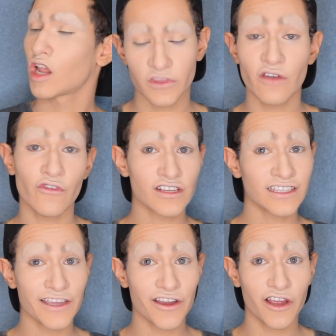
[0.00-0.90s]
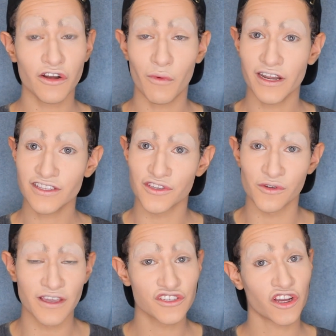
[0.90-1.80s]
The first thing that you're gonna wanna
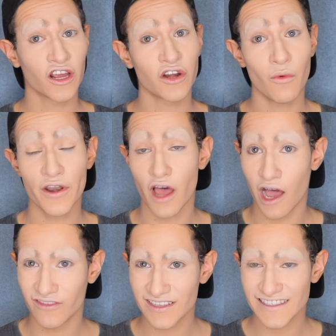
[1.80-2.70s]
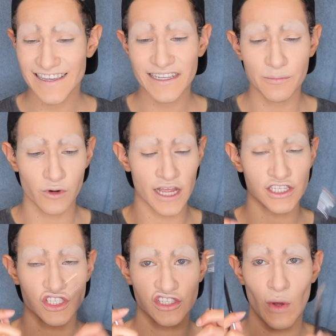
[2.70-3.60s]
do is you're gonna wanna obviously get a
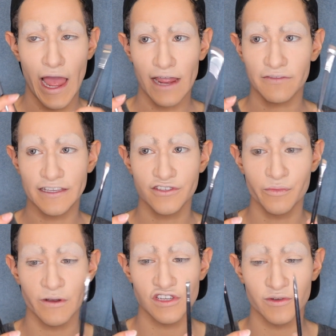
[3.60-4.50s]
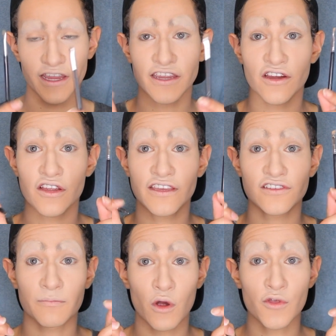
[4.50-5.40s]
brush. So I have these two brushes right here. These
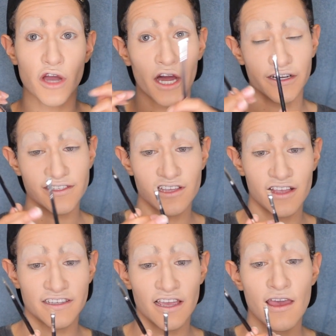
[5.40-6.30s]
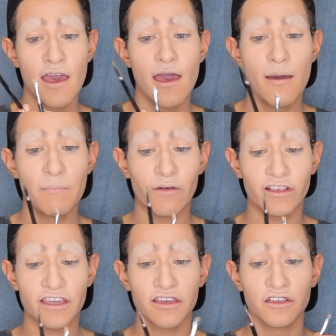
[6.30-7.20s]
are both Anastasia
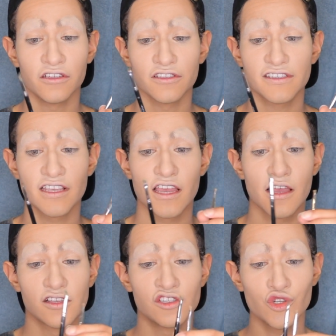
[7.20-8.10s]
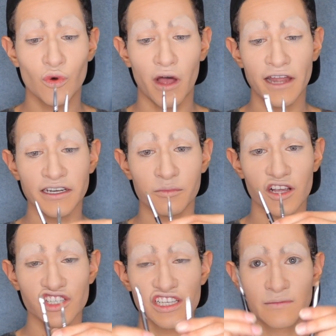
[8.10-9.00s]
Beverly Hills dual-ended
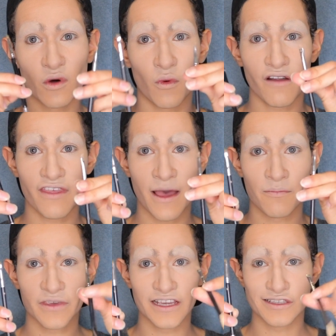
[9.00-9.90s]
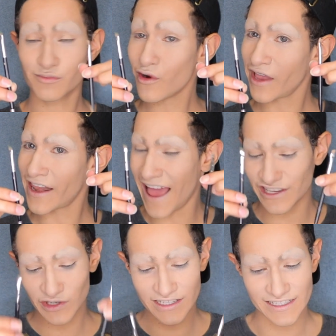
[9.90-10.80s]
brushes, but one of them is broken,
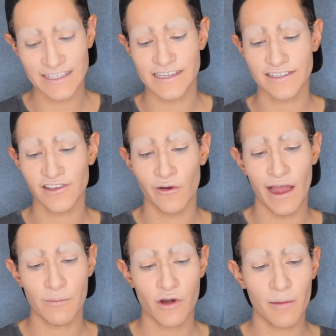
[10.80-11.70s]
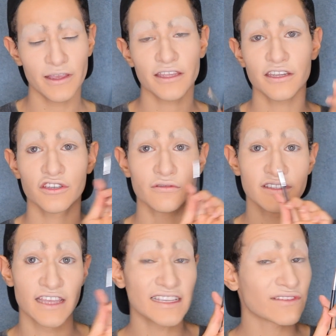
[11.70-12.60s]
as you can see. So I'm probably gonna
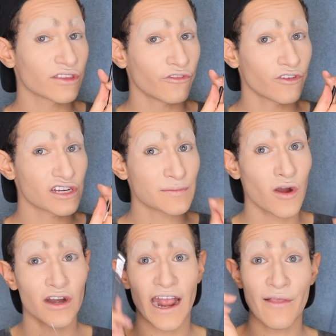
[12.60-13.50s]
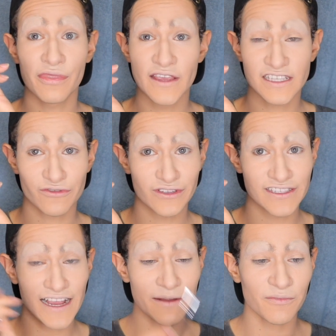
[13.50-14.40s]
use this for the first part and this for the
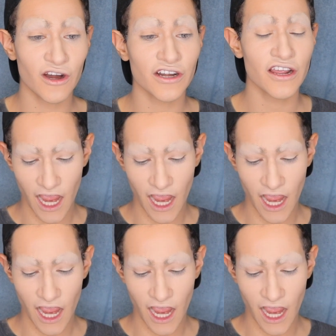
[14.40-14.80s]
second part.